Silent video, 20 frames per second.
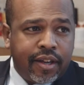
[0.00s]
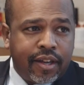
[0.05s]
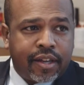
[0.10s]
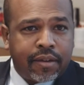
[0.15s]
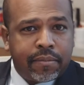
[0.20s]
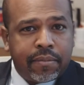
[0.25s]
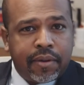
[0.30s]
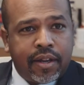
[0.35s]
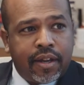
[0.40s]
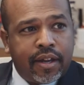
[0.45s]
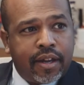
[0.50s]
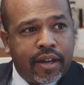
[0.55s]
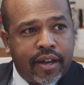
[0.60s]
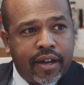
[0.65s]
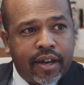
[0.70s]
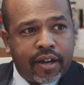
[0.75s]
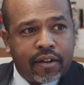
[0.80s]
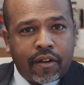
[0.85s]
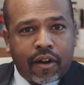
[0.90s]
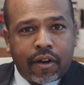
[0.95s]
it can be
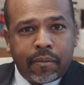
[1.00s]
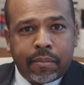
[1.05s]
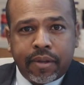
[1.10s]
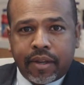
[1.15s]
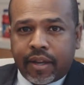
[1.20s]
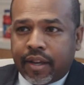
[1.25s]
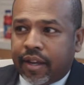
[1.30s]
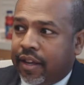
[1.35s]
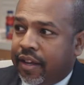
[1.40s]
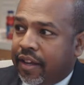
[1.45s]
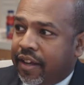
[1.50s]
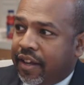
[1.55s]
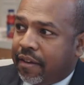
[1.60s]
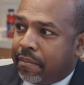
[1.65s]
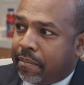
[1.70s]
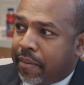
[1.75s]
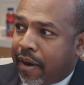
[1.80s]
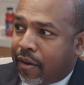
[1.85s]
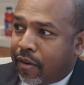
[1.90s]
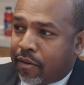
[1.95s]
incredibly
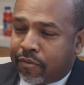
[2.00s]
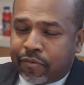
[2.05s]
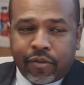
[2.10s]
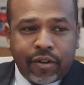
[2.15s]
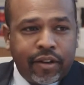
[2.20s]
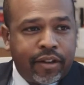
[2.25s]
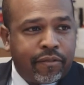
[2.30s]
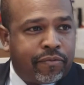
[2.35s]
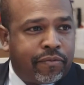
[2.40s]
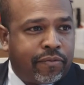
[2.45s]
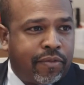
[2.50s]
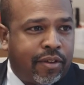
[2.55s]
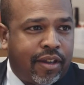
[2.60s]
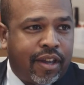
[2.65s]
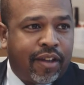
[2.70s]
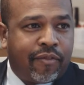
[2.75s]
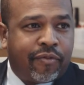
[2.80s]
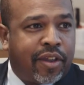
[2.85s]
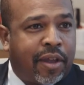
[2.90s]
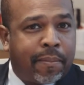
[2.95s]
powerful
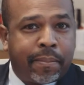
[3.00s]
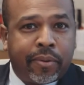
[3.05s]
if the